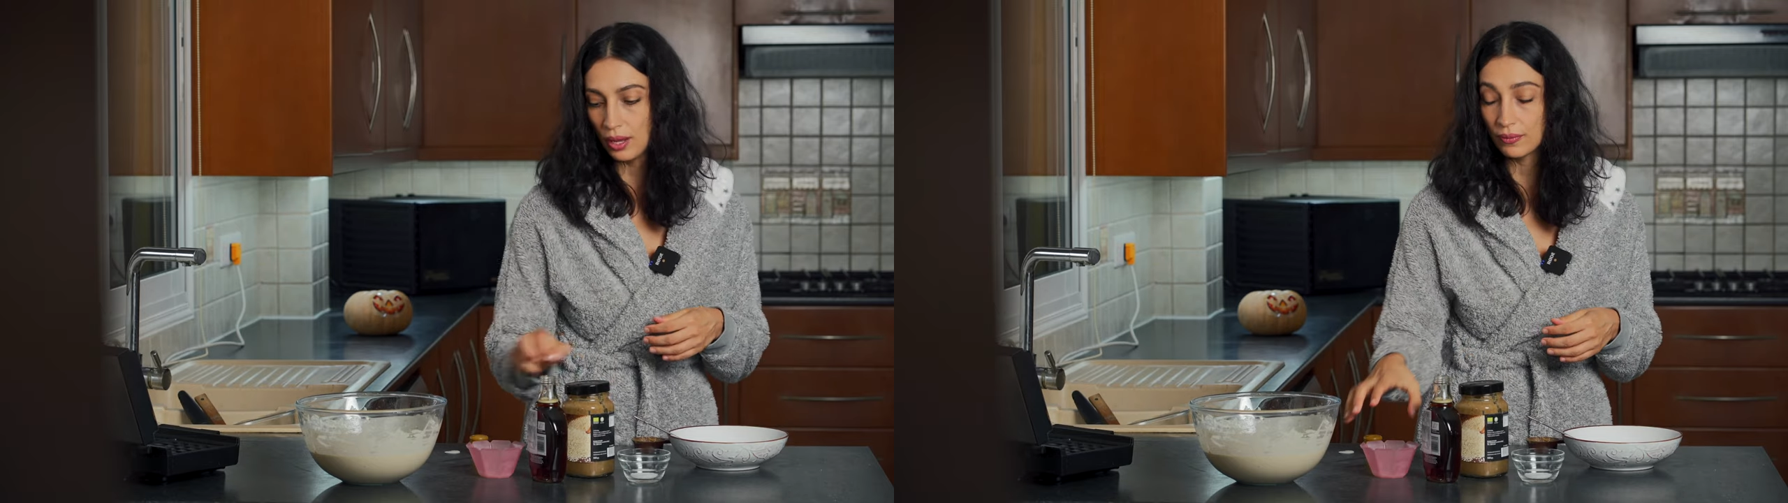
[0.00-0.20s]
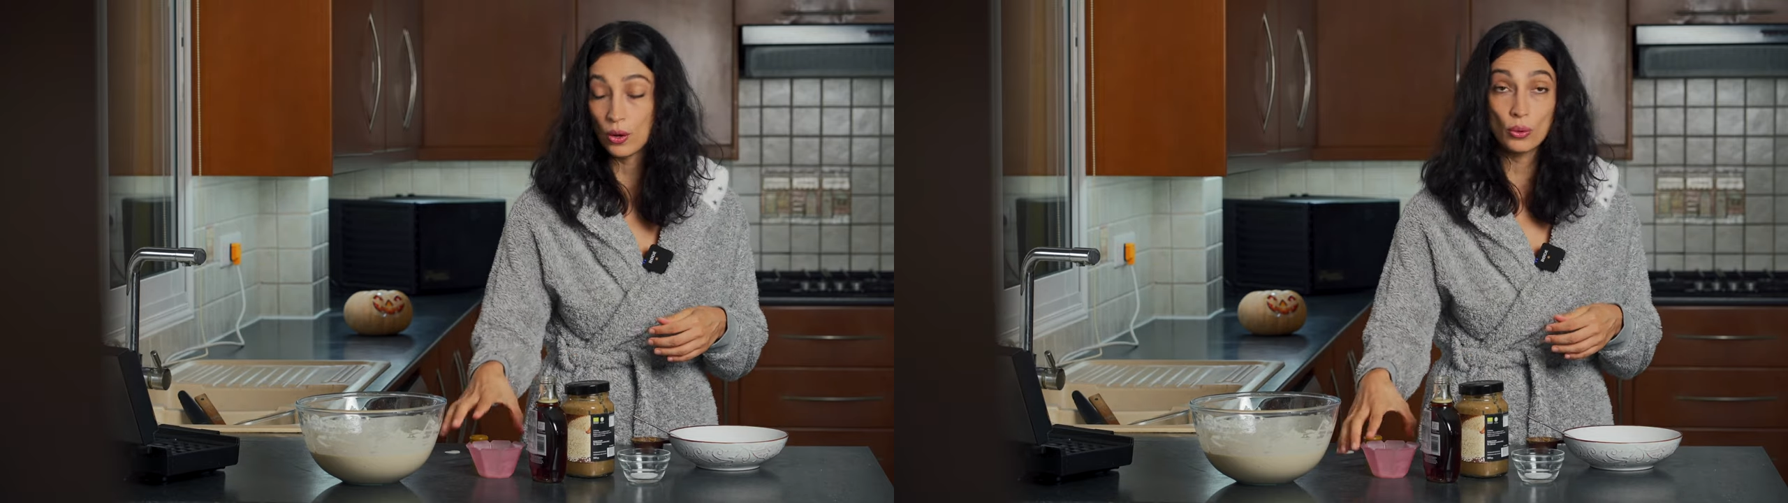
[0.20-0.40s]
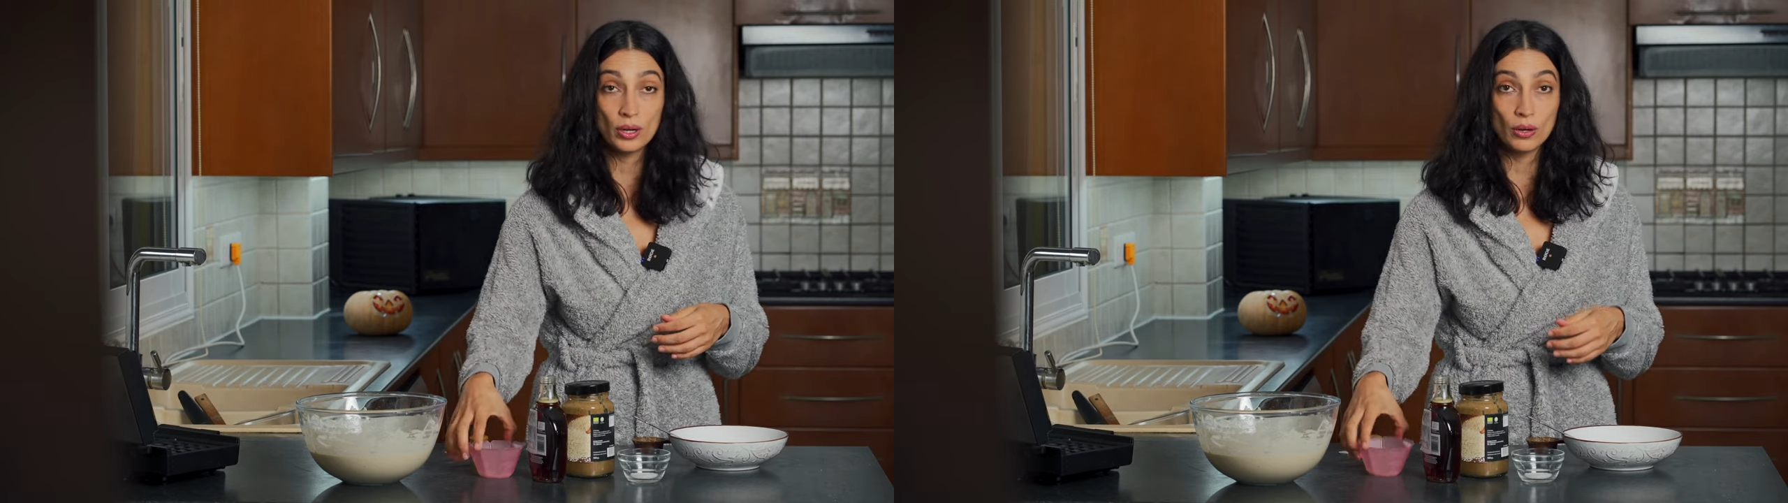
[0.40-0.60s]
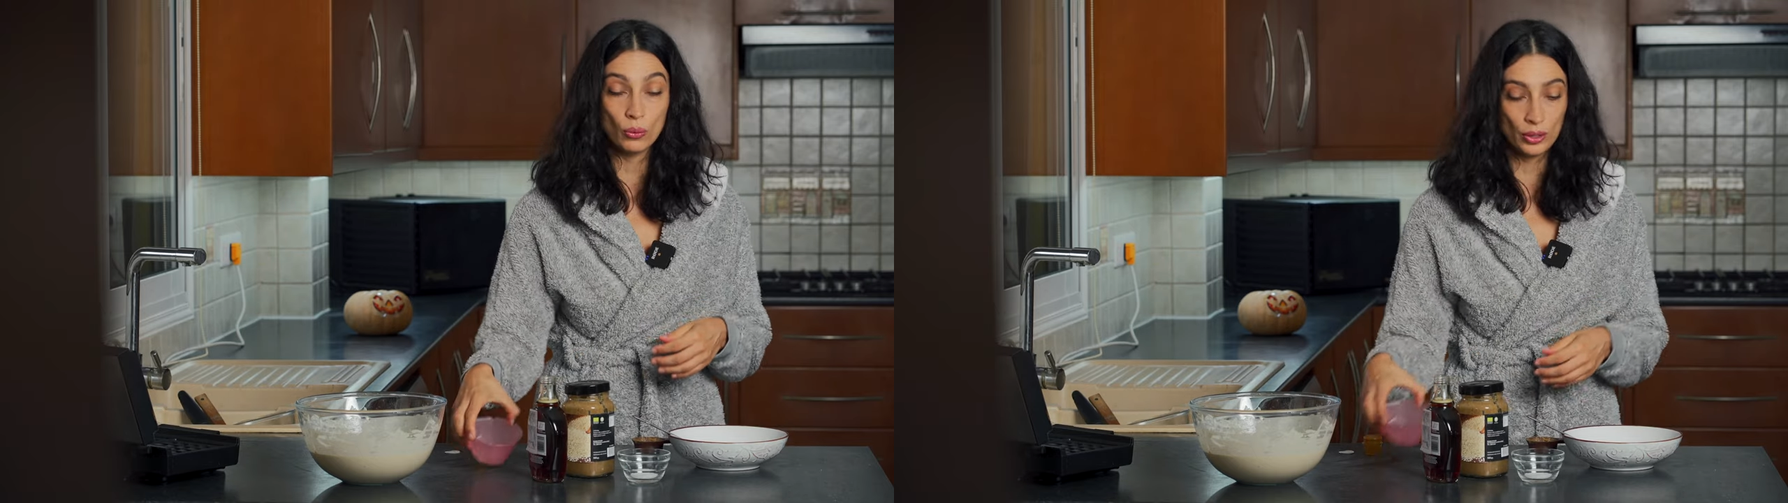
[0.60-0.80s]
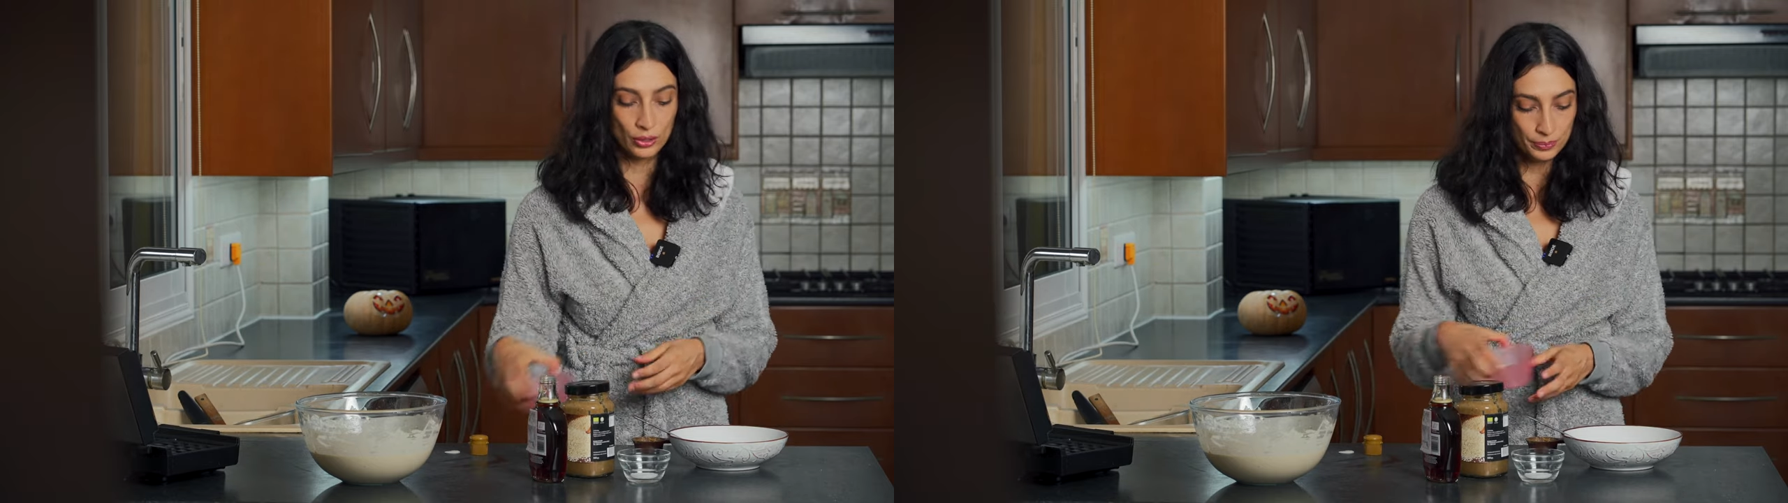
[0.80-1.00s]
of coconut
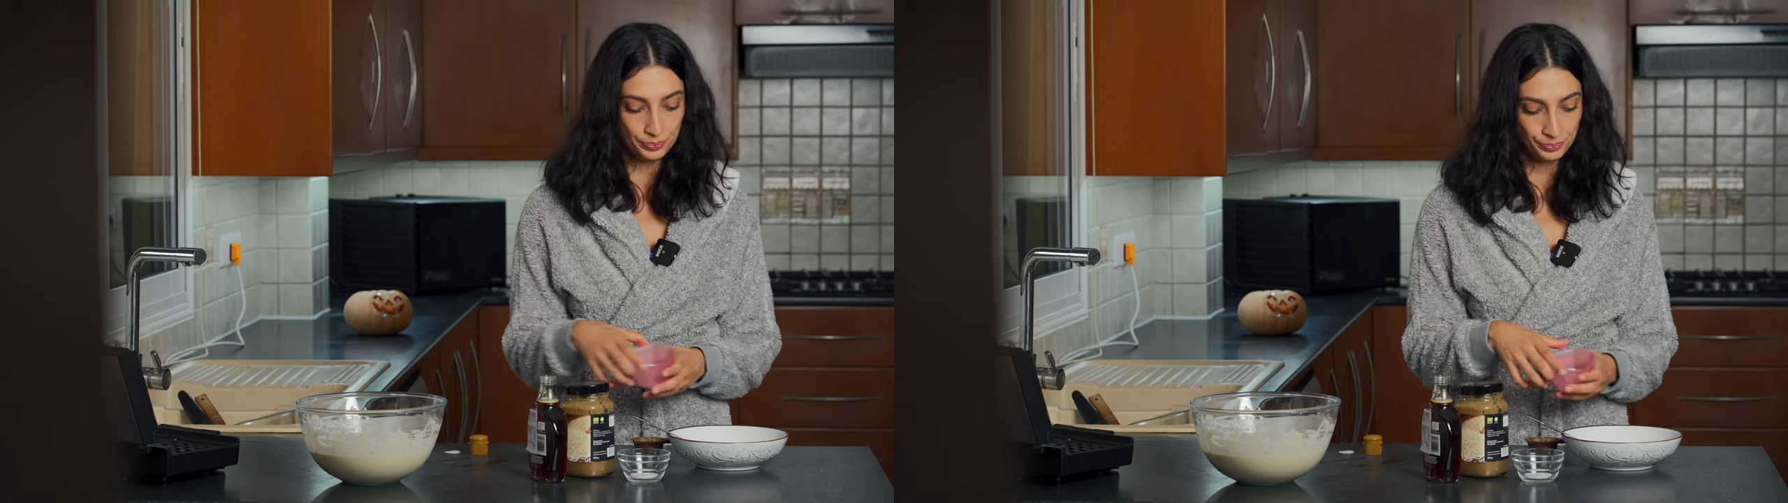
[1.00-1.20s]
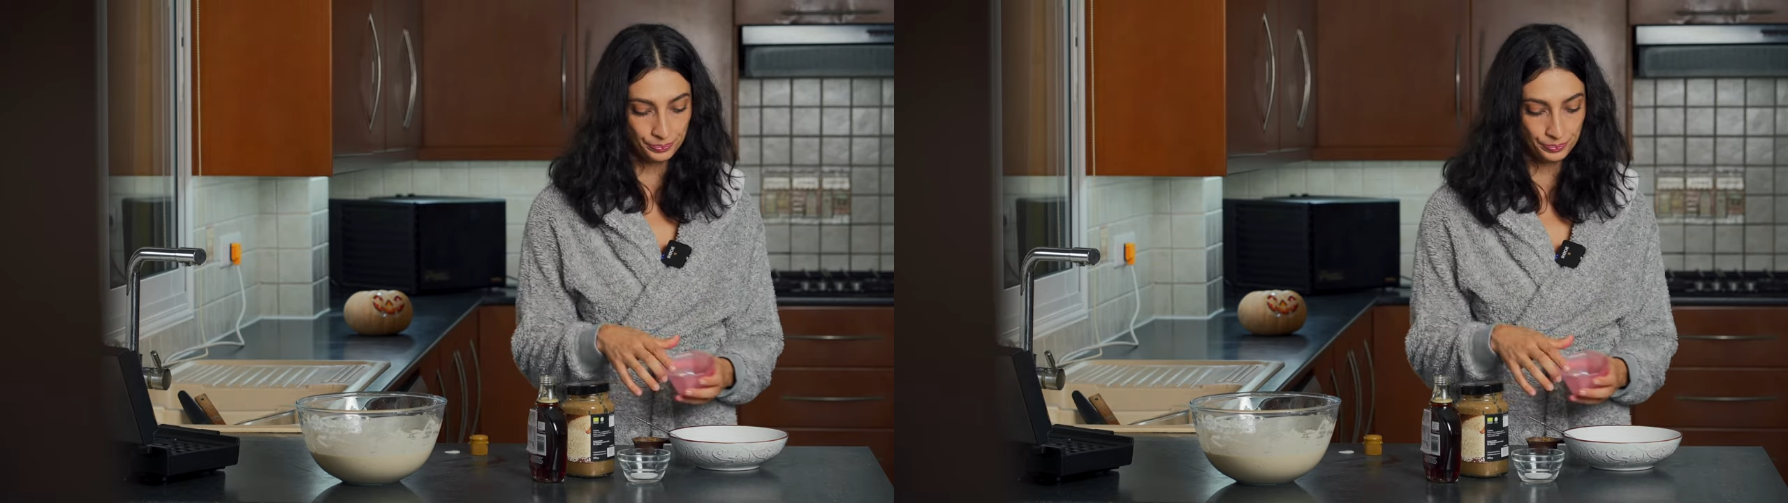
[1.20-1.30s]
oil.